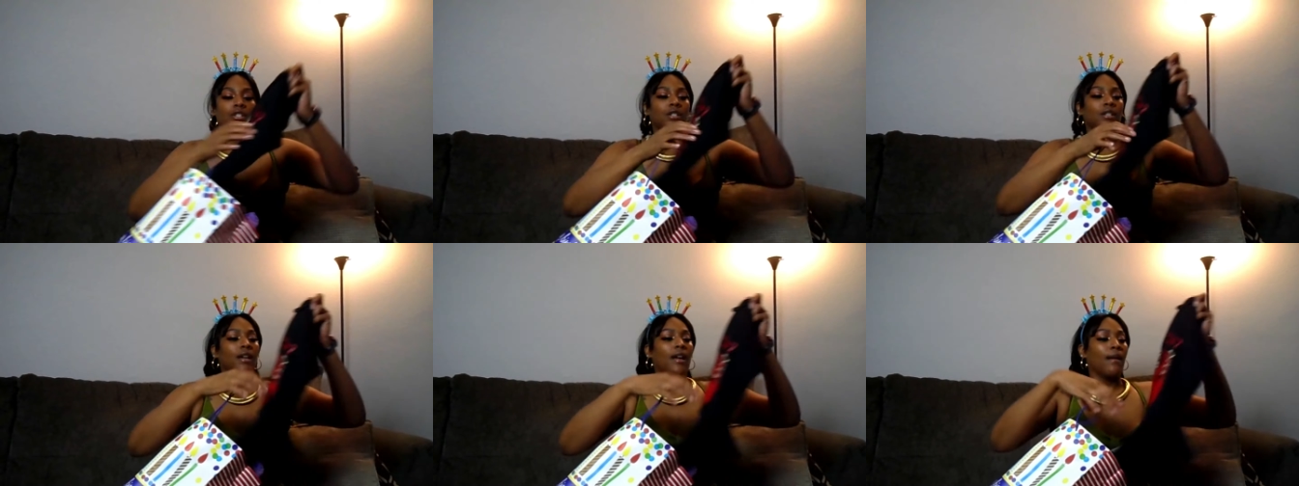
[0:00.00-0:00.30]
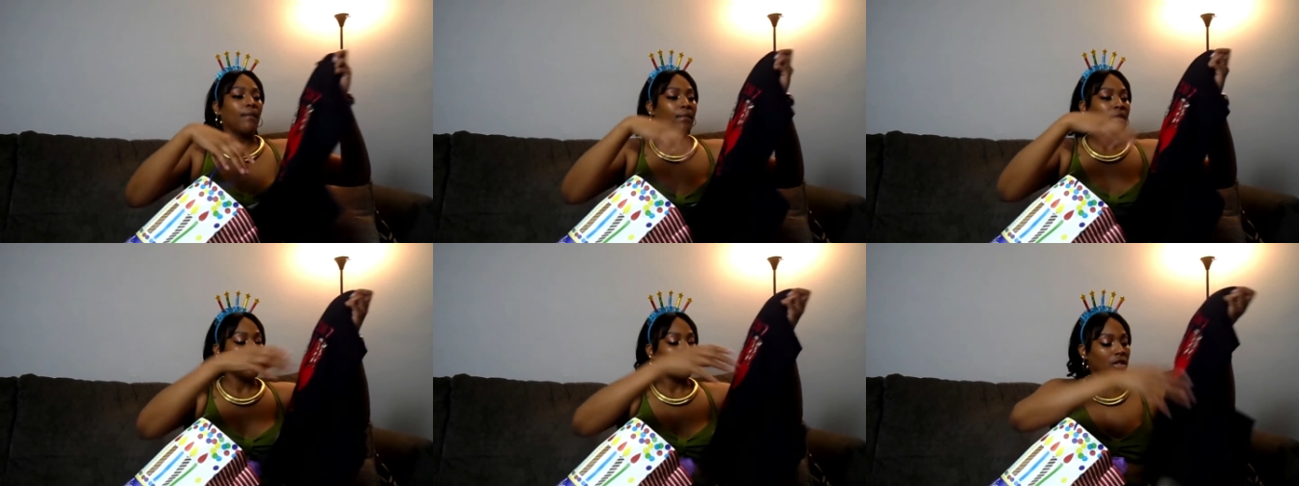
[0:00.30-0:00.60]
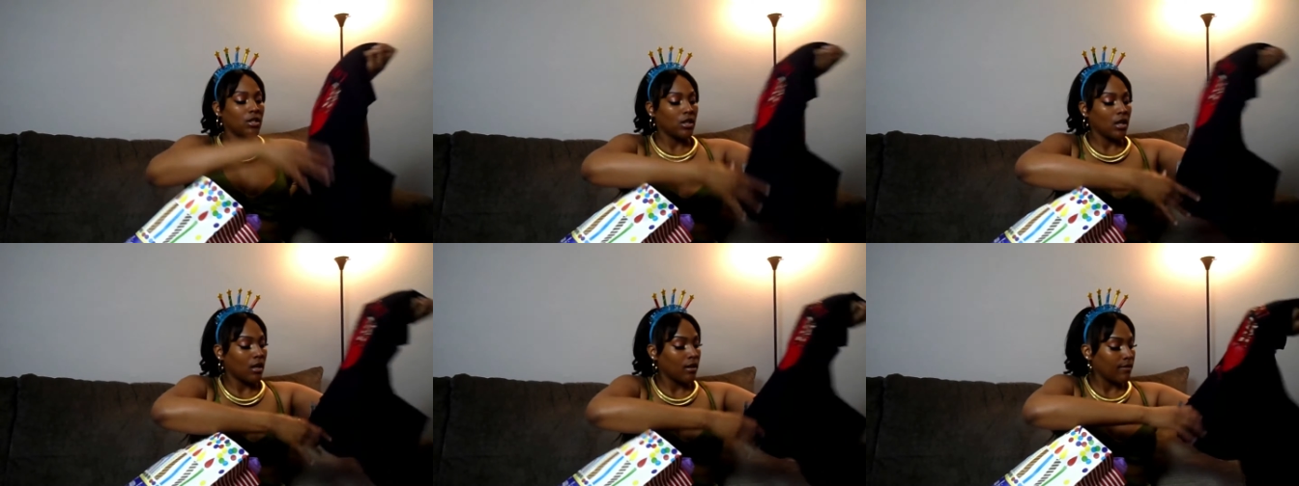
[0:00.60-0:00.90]
she got me
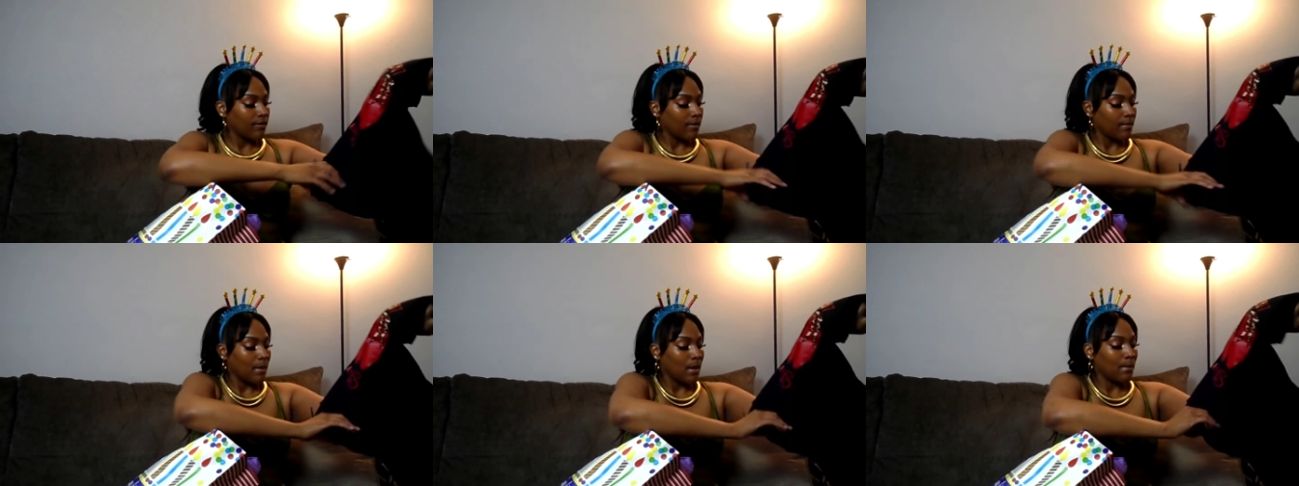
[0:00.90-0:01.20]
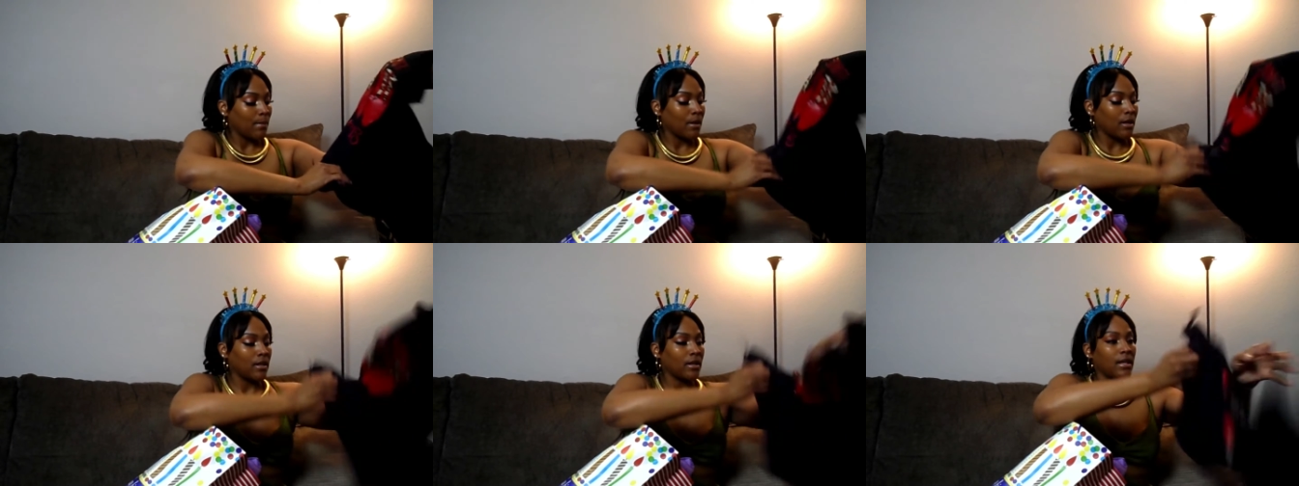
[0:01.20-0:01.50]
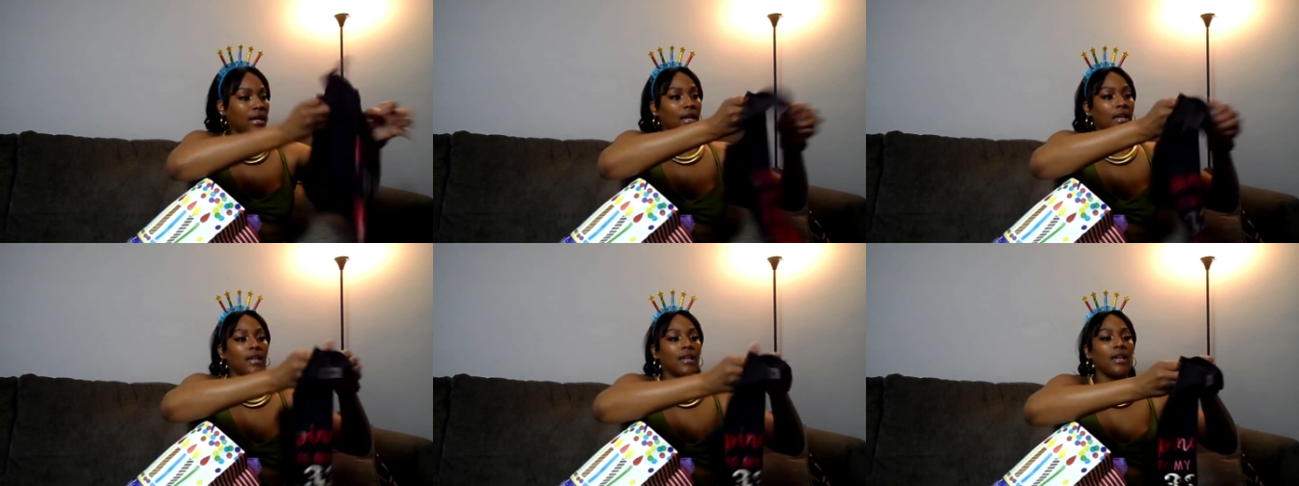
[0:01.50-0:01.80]
a shirt for my
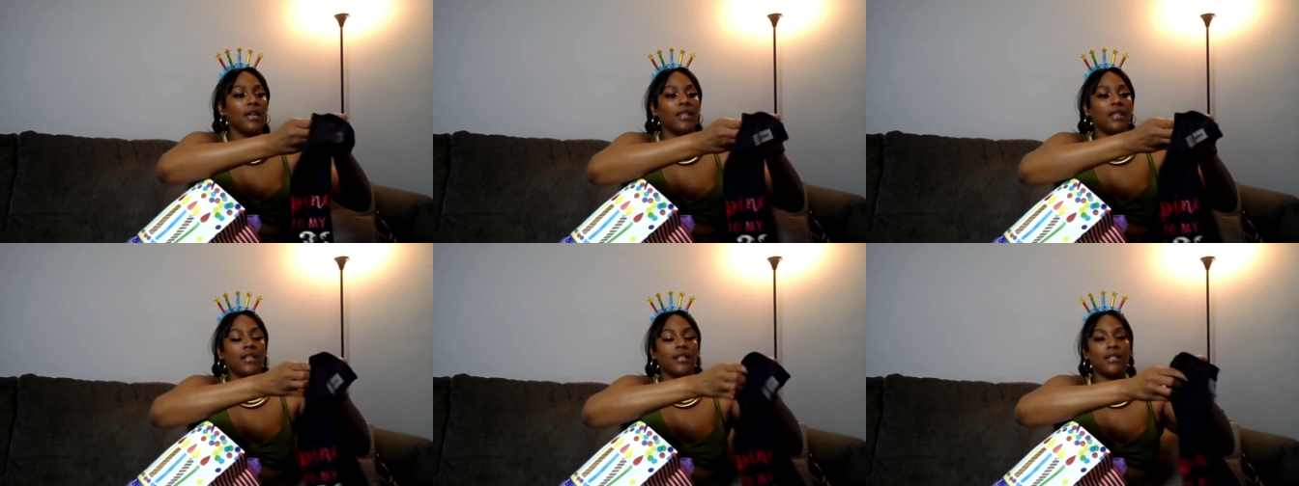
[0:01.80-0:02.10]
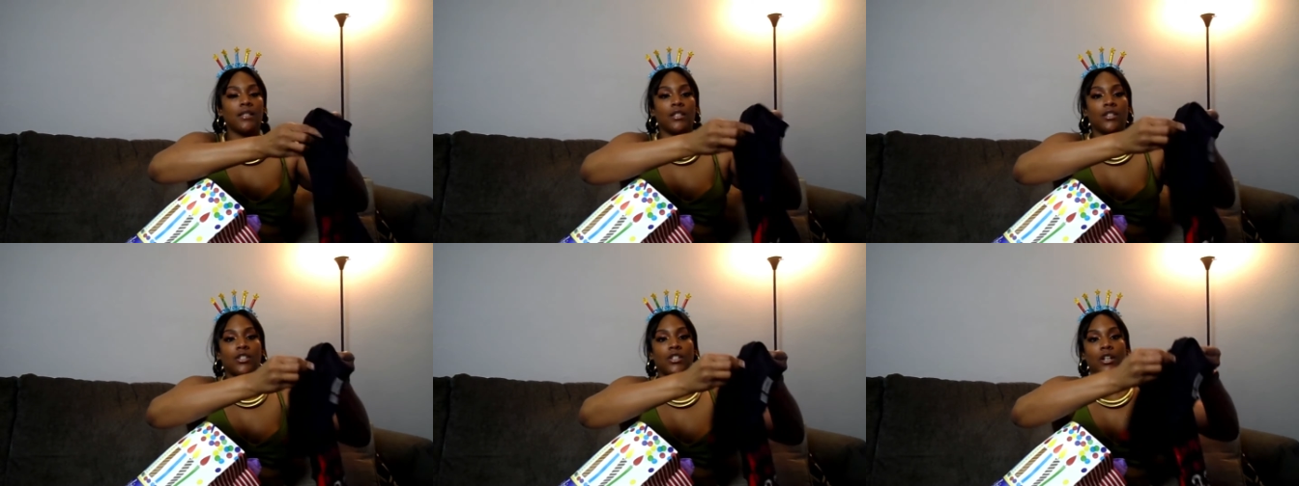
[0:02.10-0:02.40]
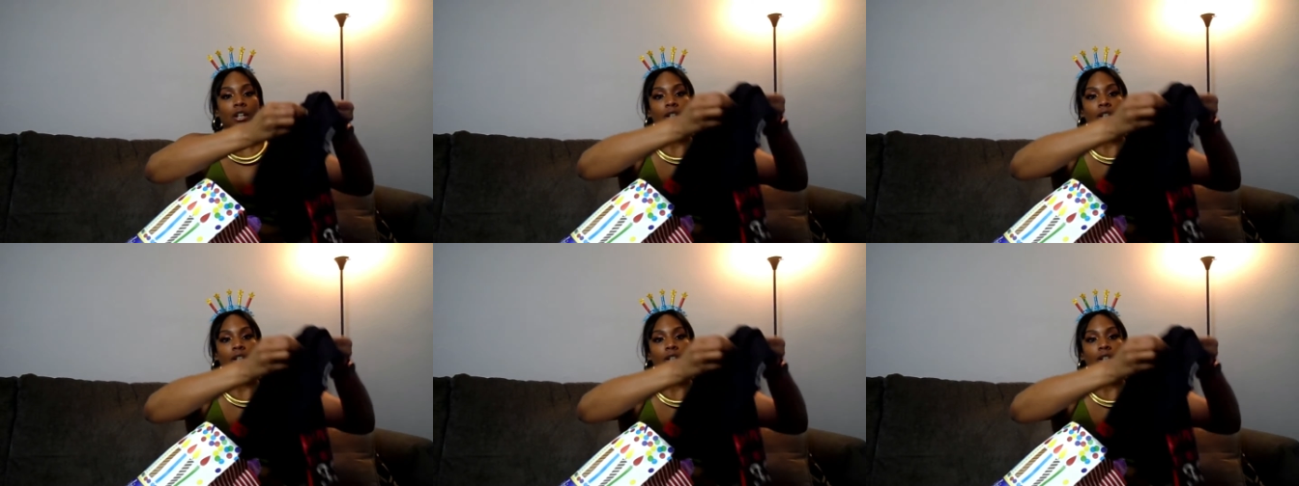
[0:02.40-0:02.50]
birthday, and it's the